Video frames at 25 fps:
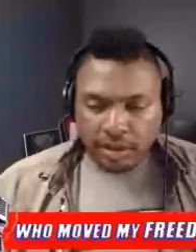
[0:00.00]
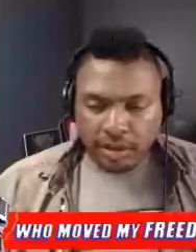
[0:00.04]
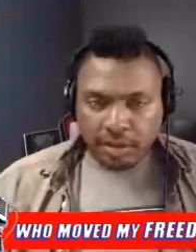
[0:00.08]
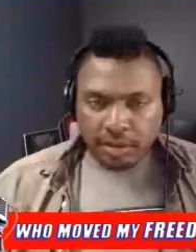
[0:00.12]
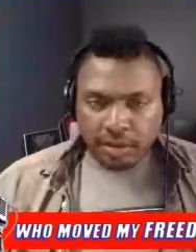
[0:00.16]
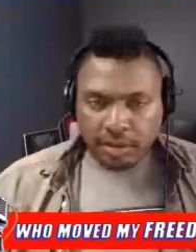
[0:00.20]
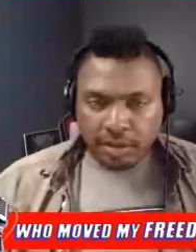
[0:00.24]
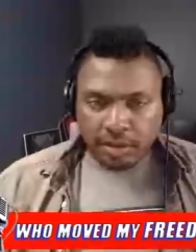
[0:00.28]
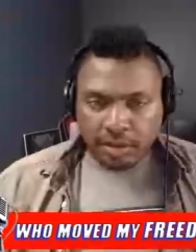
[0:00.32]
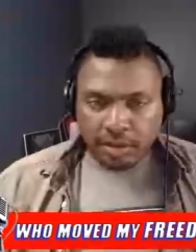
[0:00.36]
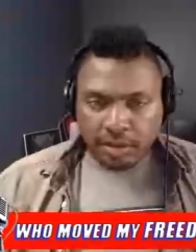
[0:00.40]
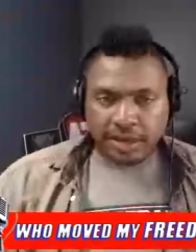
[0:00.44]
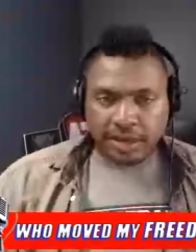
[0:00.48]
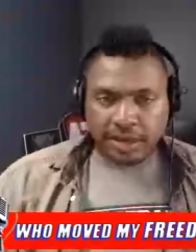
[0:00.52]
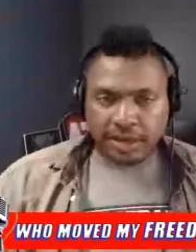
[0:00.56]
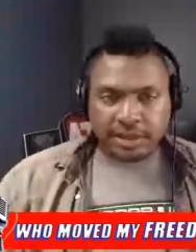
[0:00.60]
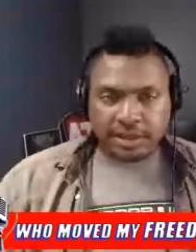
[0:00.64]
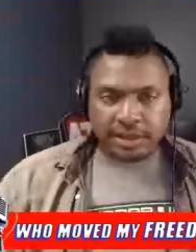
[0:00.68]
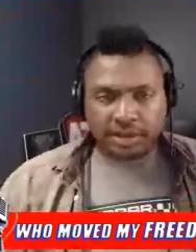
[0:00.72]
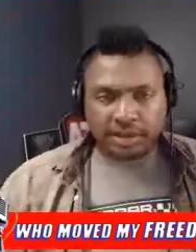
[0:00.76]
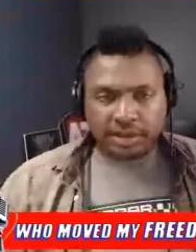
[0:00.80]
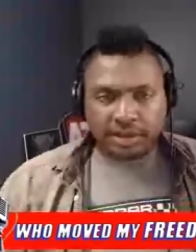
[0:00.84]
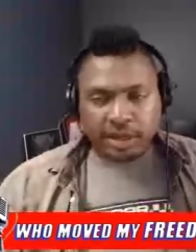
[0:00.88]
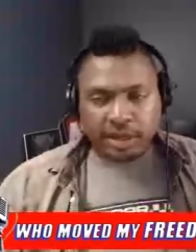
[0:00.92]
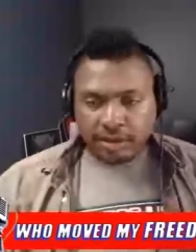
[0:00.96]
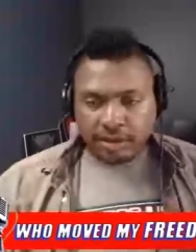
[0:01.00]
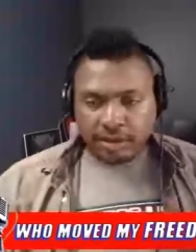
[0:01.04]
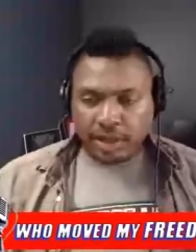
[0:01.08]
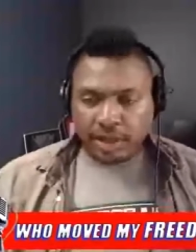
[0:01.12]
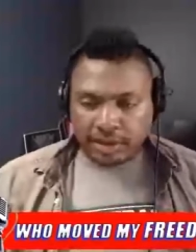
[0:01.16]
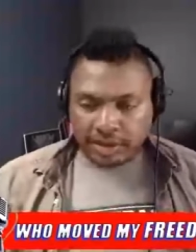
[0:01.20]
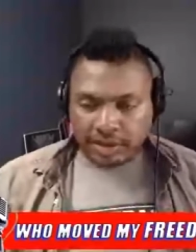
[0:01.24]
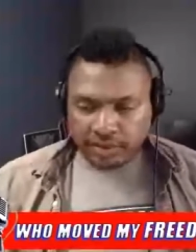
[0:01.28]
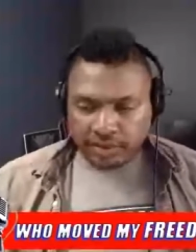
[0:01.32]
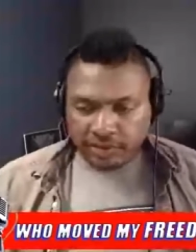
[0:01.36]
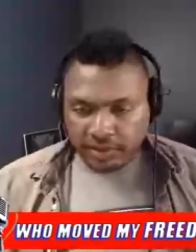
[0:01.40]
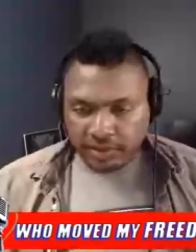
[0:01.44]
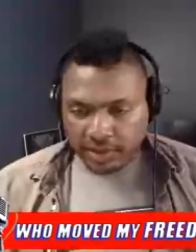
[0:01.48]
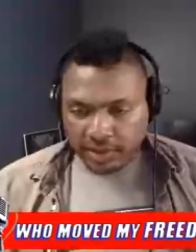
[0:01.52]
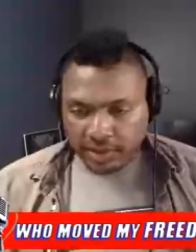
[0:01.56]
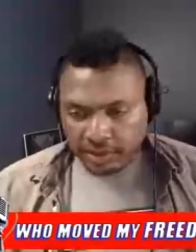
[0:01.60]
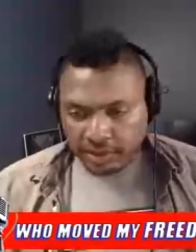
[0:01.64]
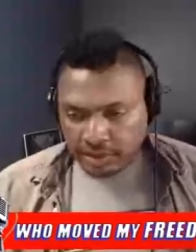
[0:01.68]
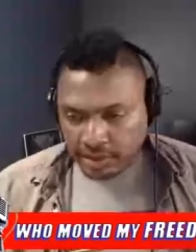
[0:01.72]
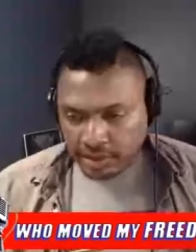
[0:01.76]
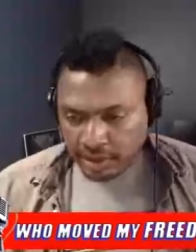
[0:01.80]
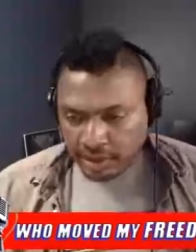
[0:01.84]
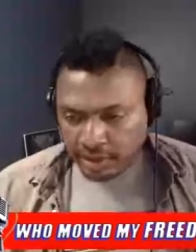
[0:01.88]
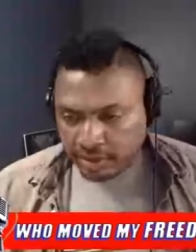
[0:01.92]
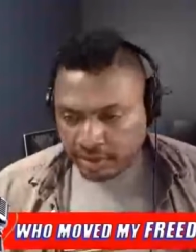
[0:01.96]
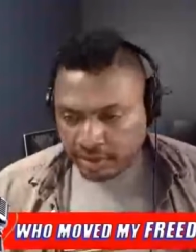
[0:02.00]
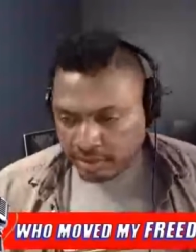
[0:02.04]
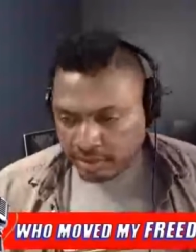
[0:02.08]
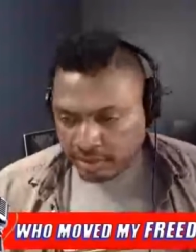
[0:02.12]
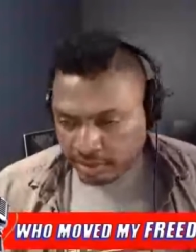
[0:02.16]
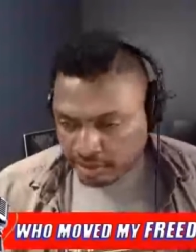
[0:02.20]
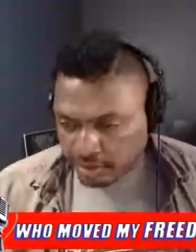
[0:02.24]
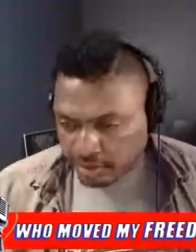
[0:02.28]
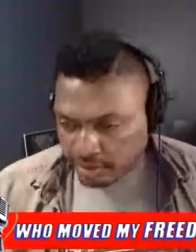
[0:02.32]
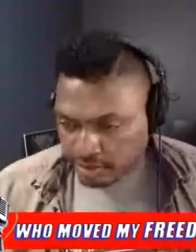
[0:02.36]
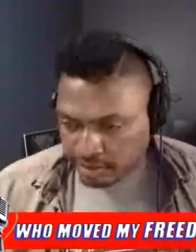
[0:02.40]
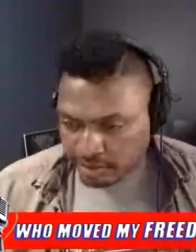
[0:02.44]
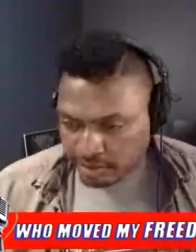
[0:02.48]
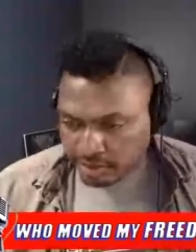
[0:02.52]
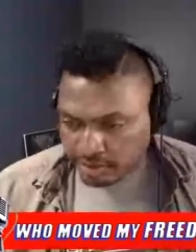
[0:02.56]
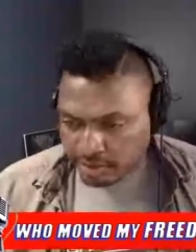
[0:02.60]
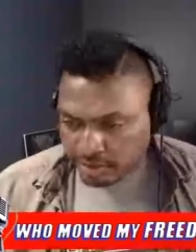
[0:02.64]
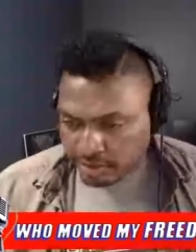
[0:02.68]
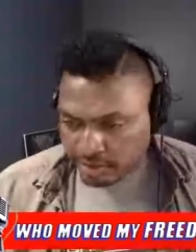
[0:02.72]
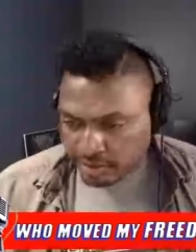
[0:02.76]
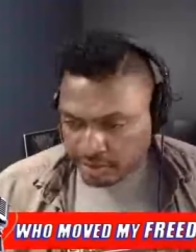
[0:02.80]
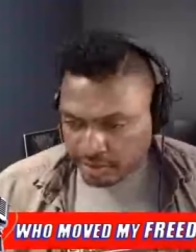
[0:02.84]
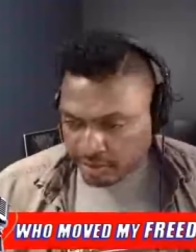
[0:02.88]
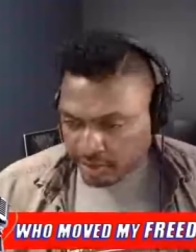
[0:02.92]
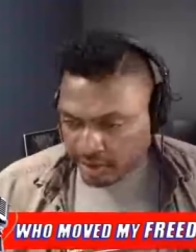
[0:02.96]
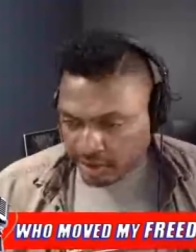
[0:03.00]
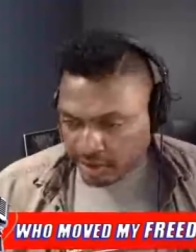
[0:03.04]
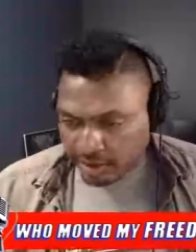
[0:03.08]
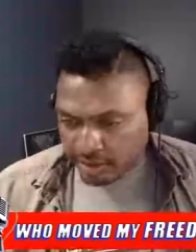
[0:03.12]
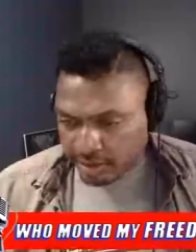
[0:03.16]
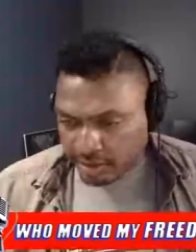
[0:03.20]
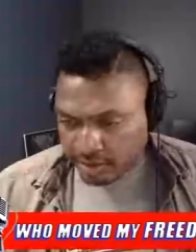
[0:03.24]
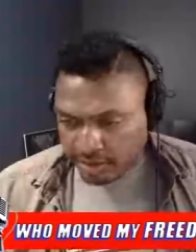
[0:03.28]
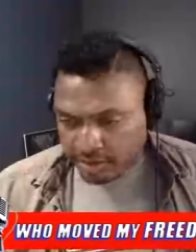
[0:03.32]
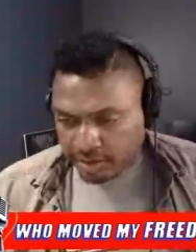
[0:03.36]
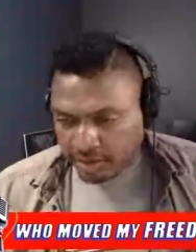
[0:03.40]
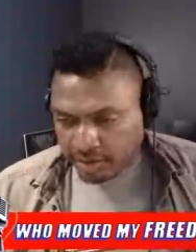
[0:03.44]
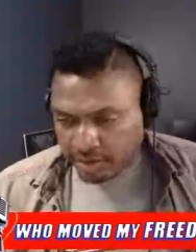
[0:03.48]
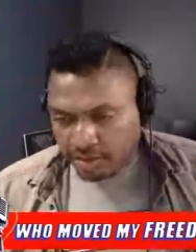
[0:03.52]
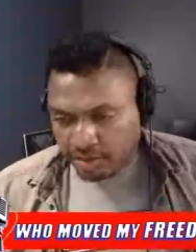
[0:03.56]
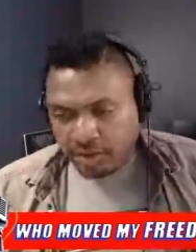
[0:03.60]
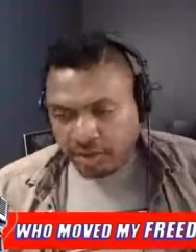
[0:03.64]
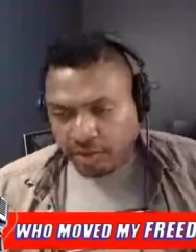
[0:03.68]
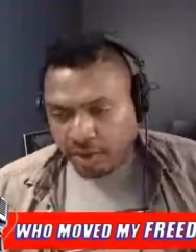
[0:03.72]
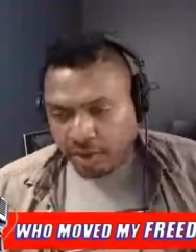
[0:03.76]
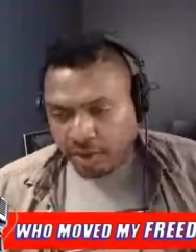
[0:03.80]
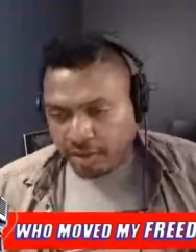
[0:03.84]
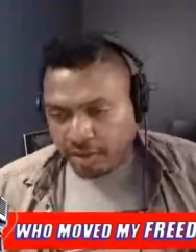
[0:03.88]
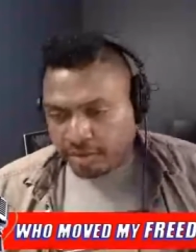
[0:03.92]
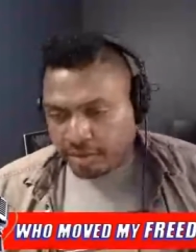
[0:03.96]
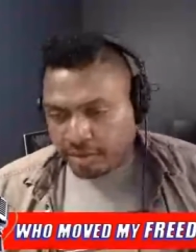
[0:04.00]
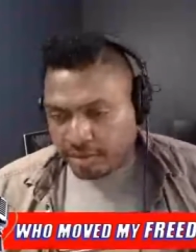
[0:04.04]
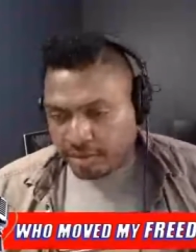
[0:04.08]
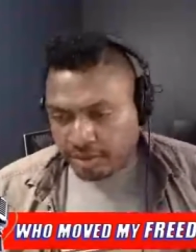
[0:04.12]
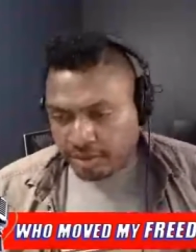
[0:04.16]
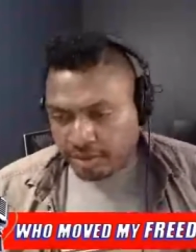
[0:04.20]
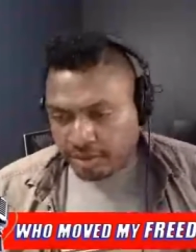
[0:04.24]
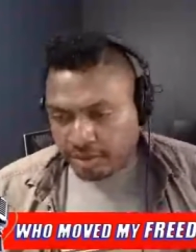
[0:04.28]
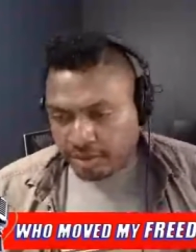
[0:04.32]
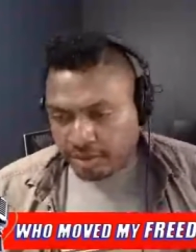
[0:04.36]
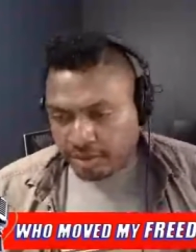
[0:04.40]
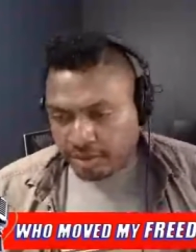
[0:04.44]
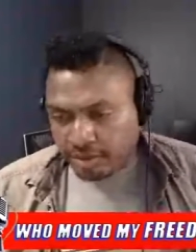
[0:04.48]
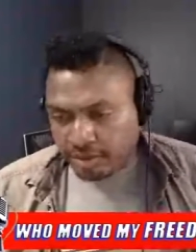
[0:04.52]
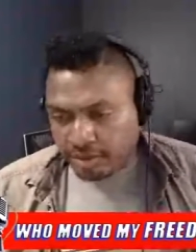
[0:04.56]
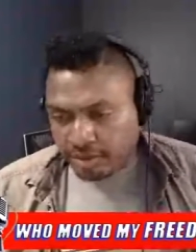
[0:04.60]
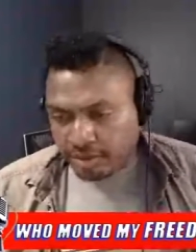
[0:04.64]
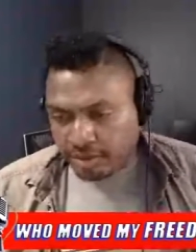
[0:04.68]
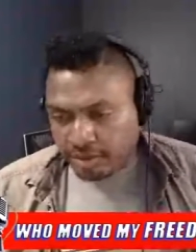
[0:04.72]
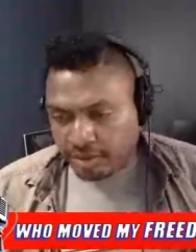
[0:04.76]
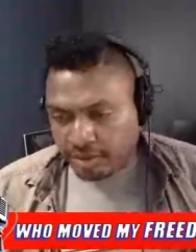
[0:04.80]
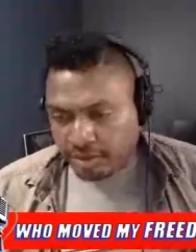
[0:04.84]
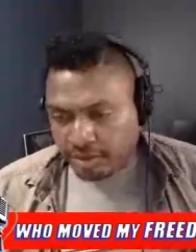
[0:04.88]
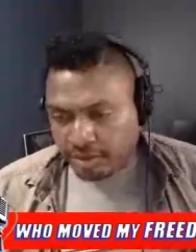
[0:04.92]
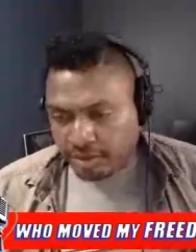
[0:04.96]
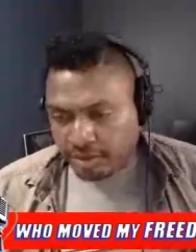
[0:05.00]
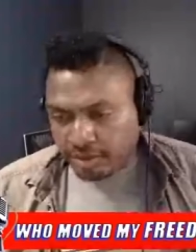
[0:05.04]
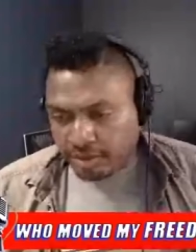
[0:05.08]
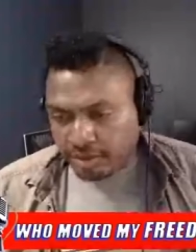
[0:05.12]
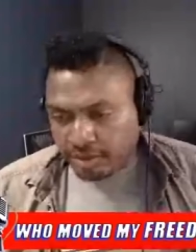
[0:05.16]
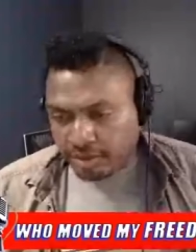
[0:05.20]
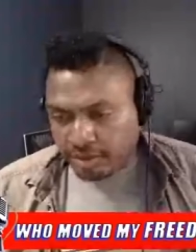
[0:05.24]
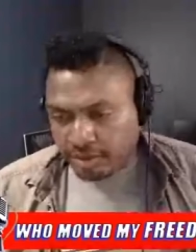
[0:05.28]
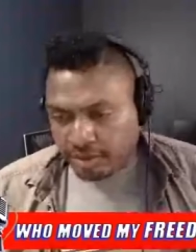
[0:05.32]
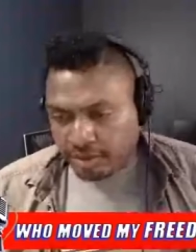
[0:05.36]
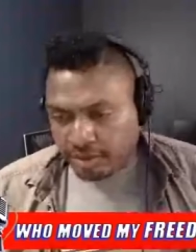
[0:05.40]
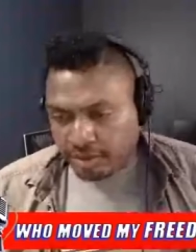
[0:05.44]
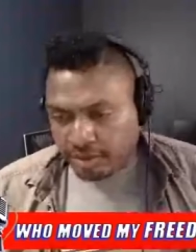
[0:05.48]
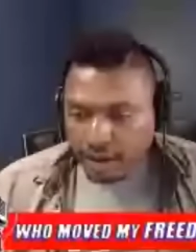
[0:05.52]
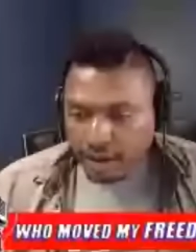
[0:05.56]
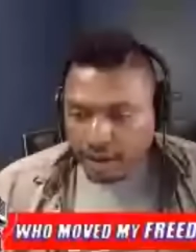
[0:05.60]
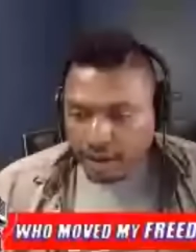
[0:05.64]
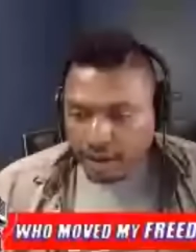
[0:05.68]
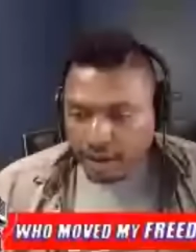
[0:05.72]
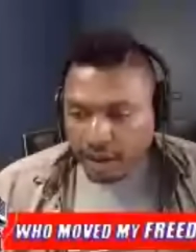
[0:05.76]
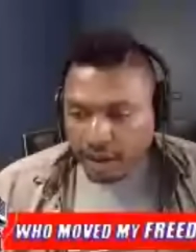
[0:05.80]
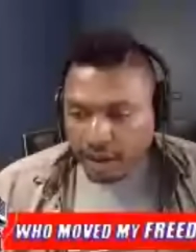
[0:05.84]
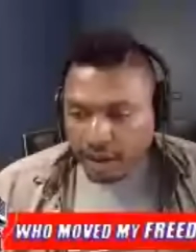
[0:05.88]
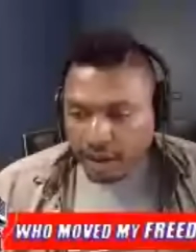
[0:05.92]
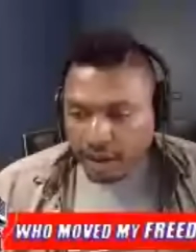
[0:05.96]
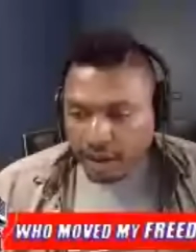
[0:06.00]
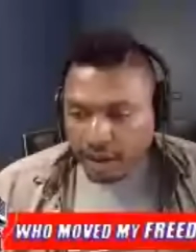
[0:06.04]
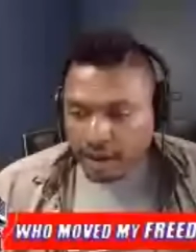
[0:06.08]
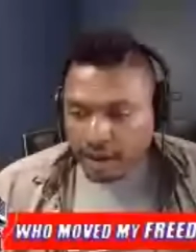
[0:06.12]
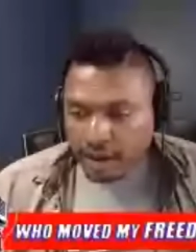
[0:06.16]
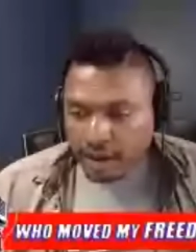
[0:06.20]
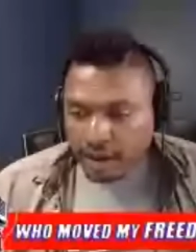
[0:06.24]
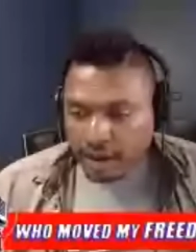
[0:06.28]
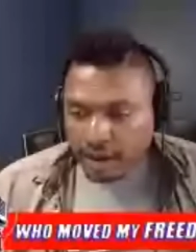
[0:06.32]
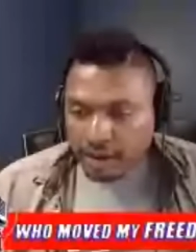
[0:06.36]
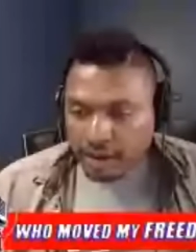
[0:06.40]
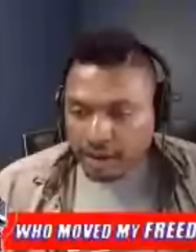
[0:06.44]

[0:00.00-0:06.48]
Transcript: but now he's Ghetto Dr. Phil. So I don't know. Could be wrong. I don't know. Uh,